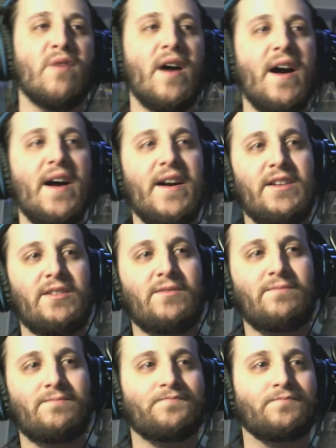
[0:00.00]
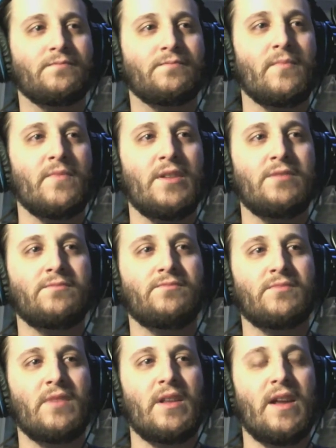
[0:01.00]
uh,
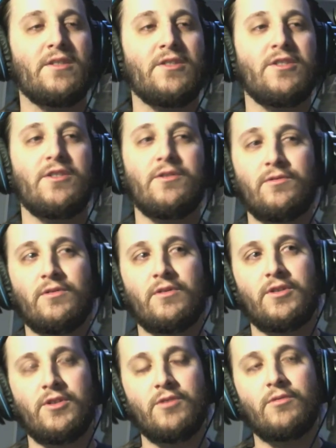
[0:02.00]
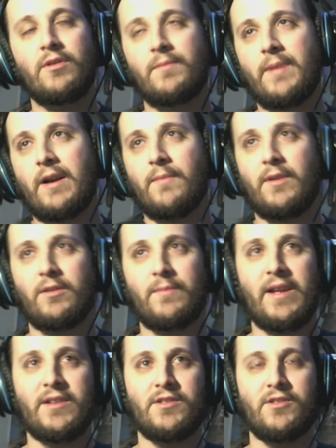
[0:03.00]
how the newer newer power metal
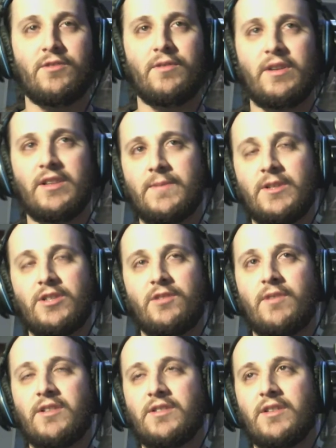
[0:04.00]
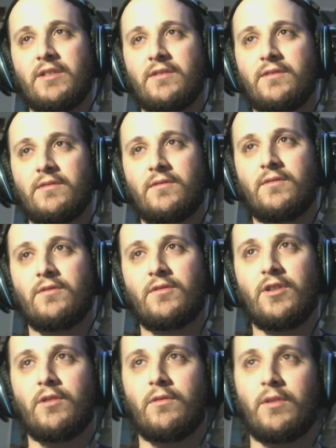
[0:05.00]
bands are doing, especially the ones that
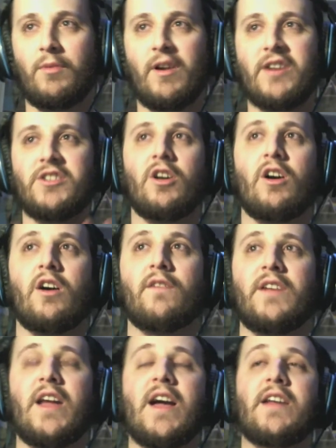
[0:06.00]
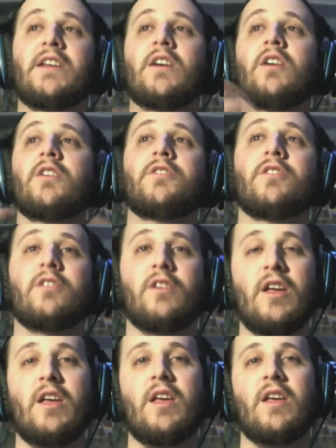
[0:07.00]
you know are branching off and adding other
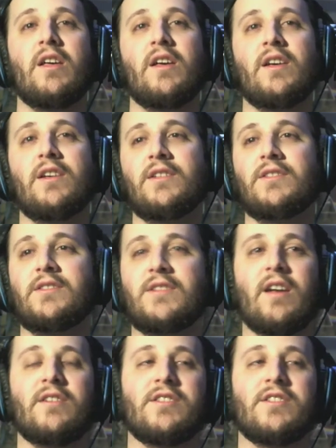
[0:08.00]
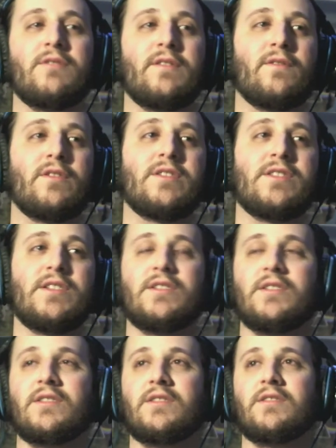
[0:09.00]
uh, styles into it. For instance,
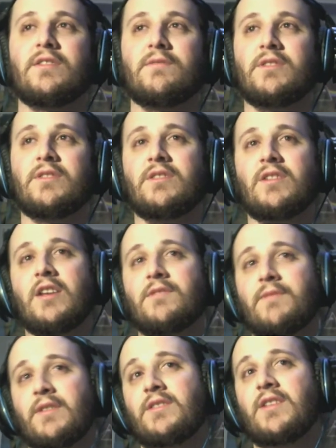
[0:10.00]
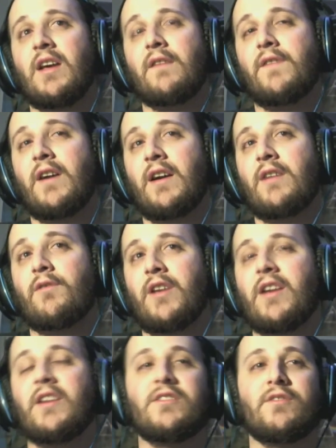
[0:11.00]
this this one's guys went sci-fi
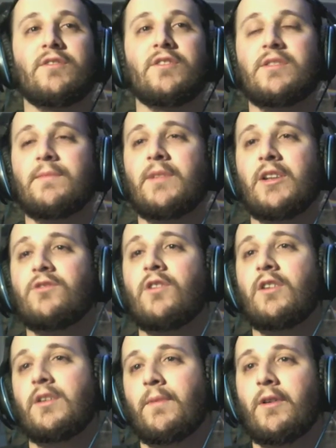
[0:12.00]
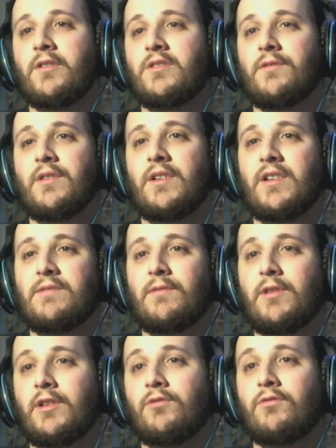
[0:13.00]
oriented, so there's some electronic parts to it. it's
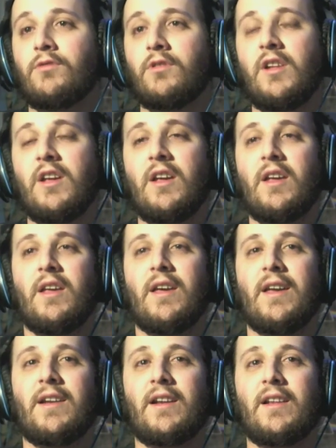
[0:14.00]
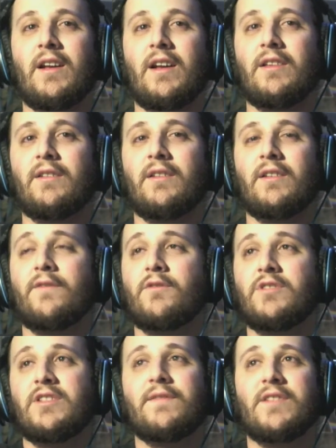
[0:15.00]
really cool, and I, I have
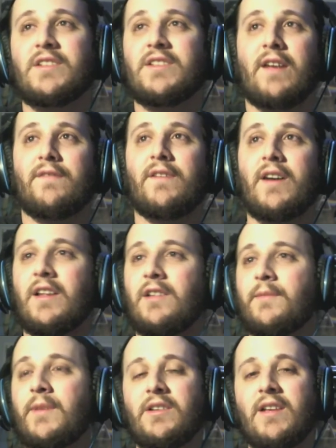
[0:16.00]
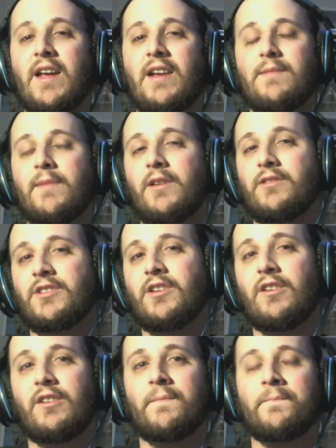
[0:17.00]
always loved the sci-fi element to any metal
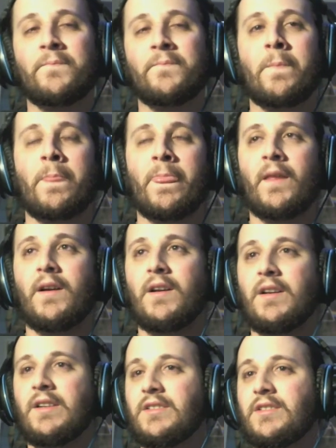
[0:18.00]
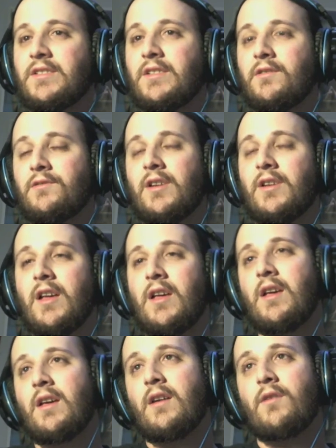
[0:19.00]
song. Uh, so,
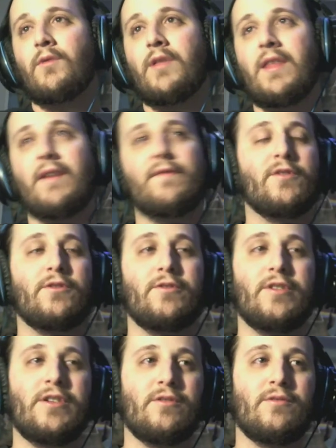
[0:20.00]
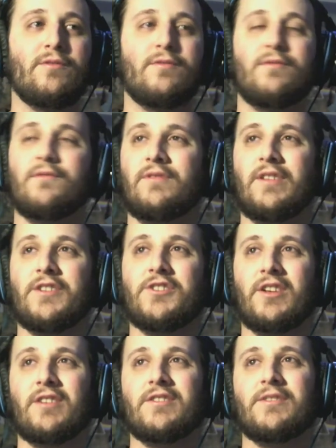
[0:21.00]
without further ado, let's
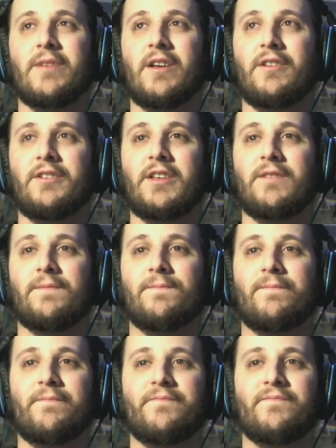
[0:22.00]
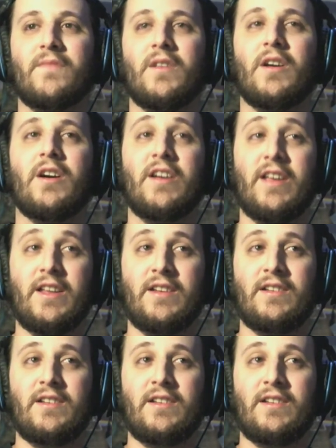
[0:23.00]
check out some Keldian again.